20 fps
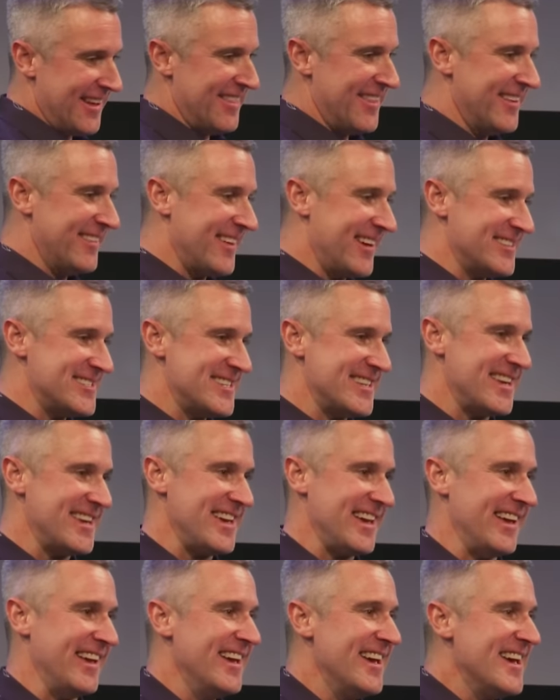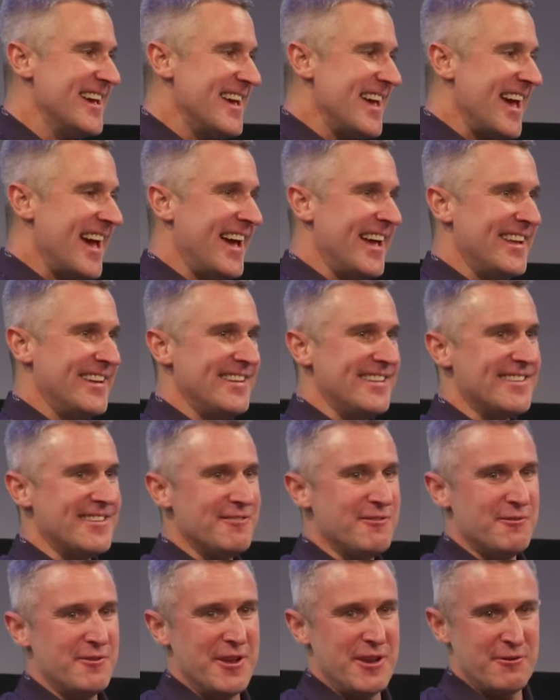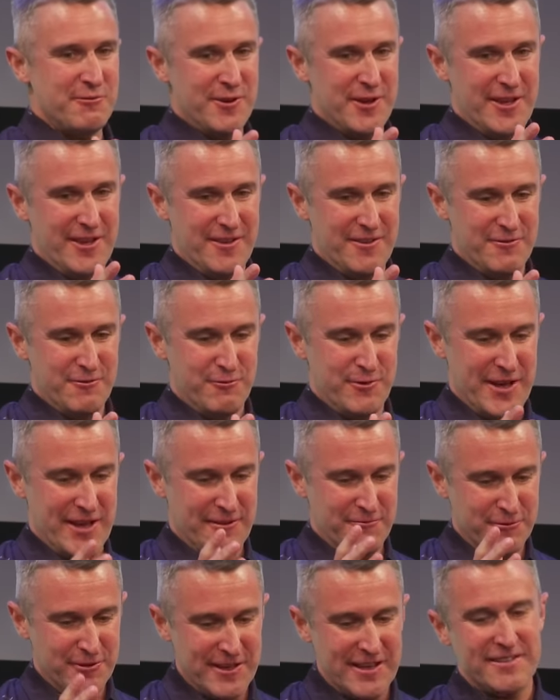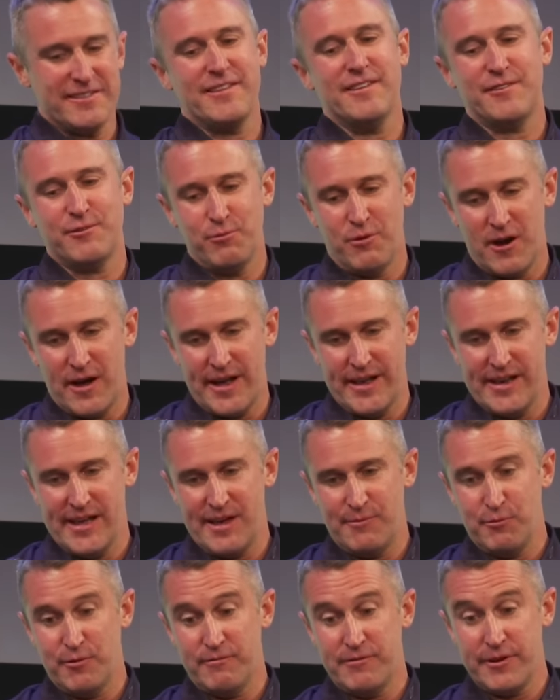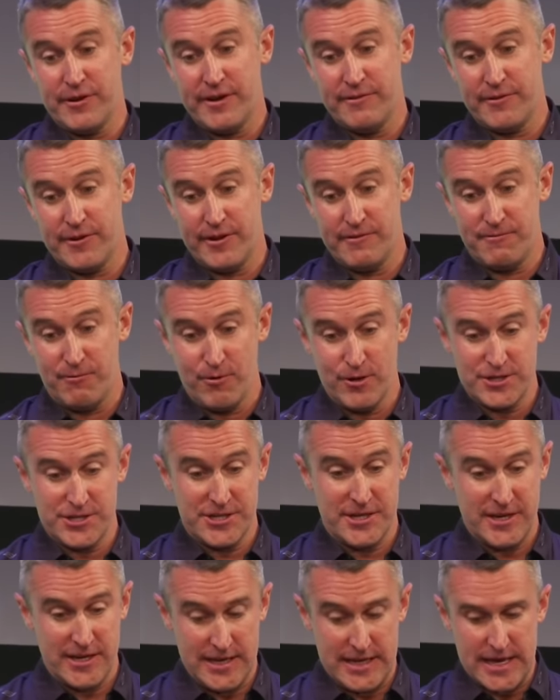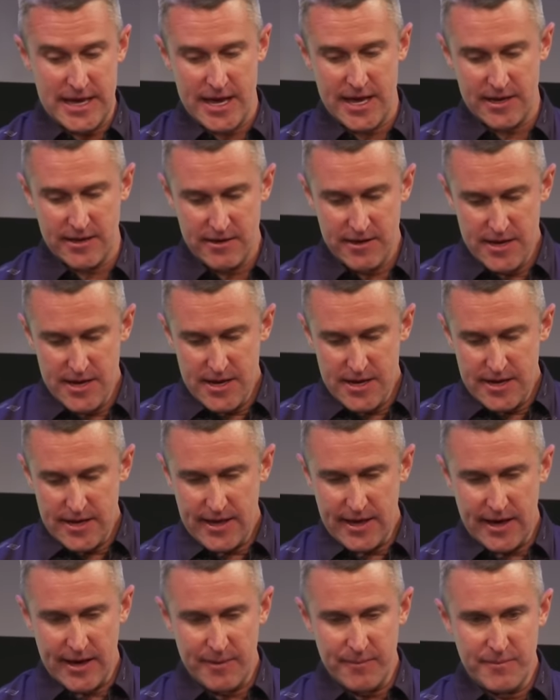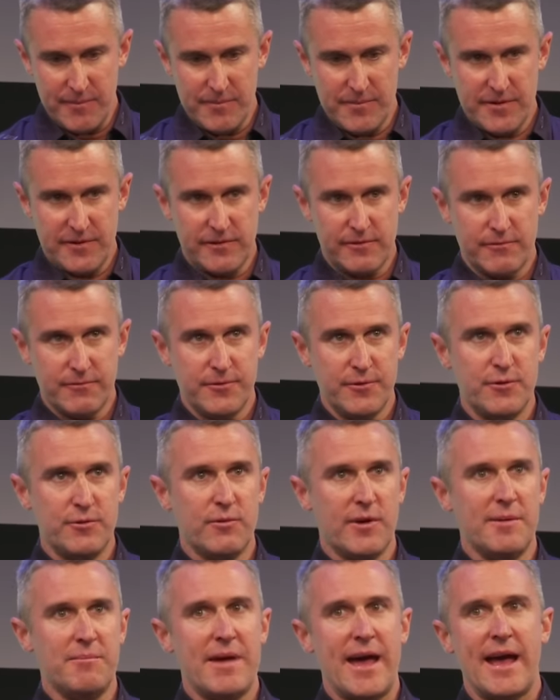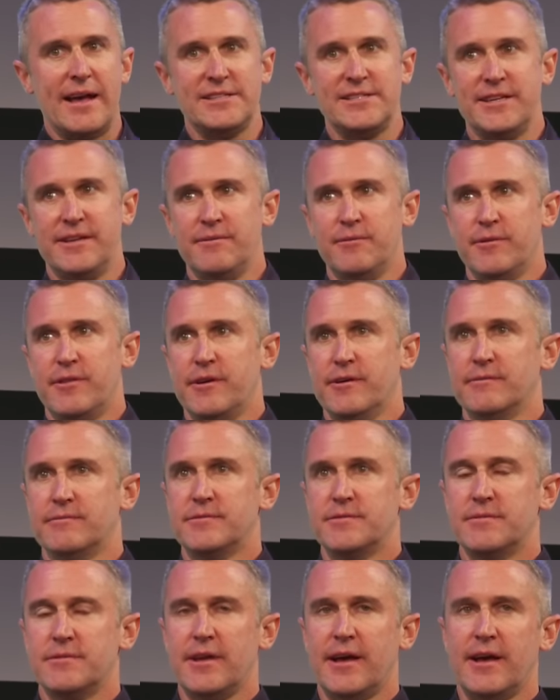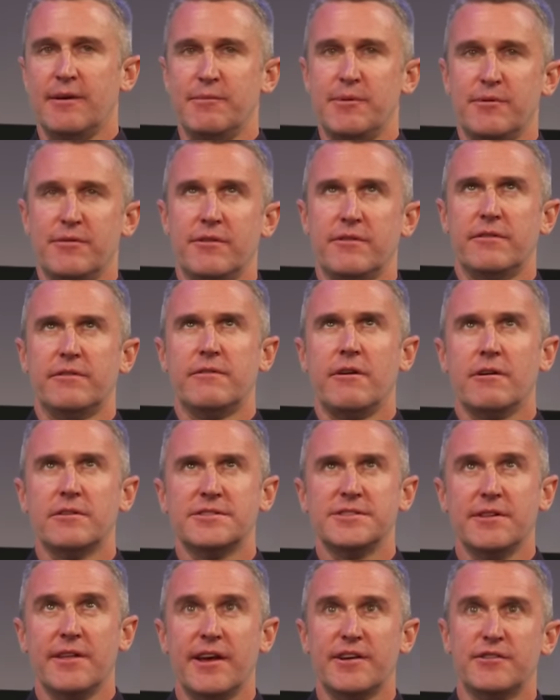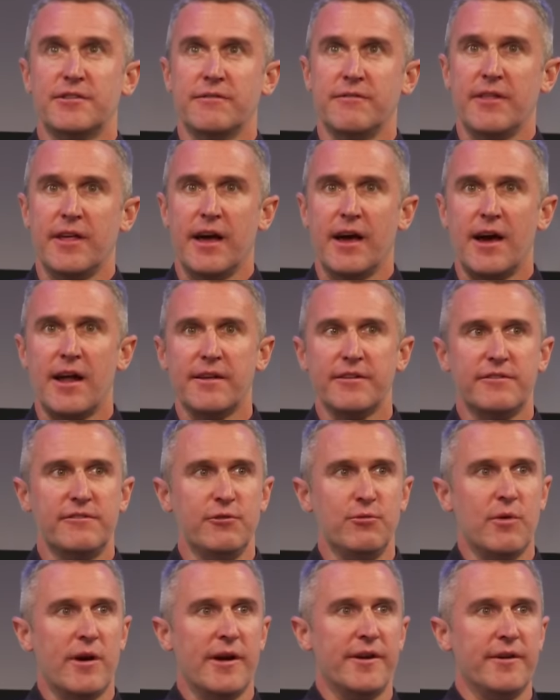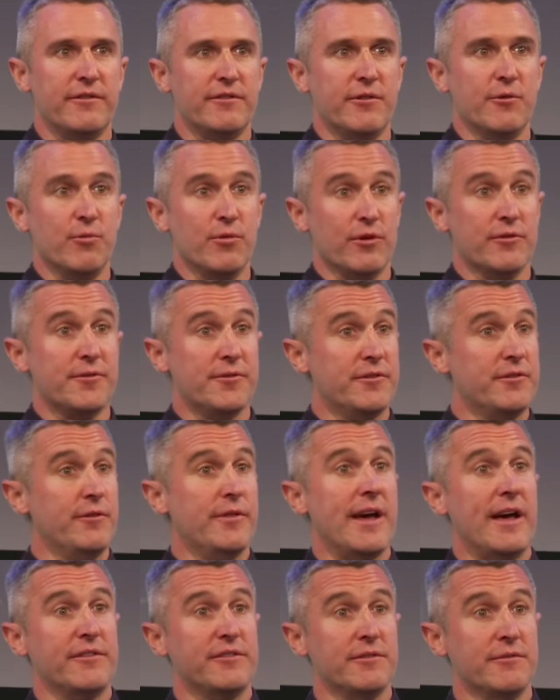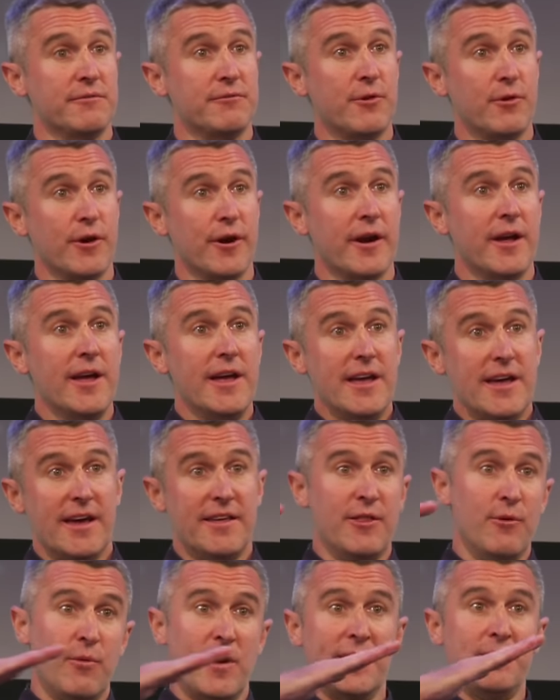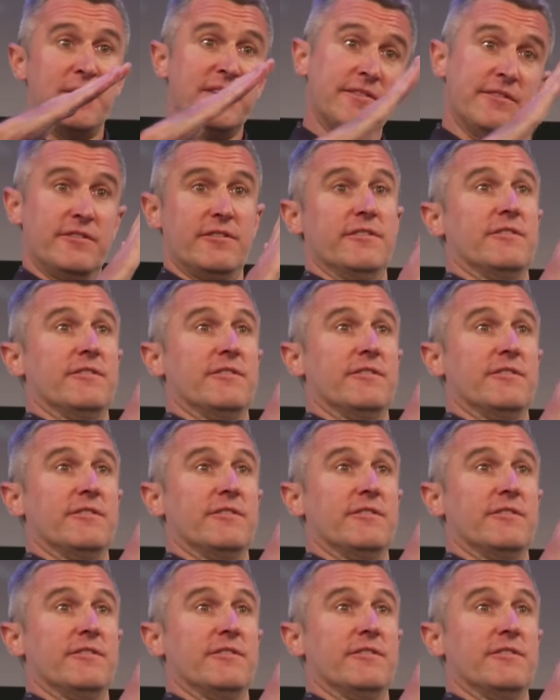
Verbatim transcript: I think that's key. And you know, we, we released this wine, and we're very, very fortunate. Again, um, this Food and Wine magazine, with our, uh, we were the star selection of the hottest new wineries in the world for 2004, and the wine business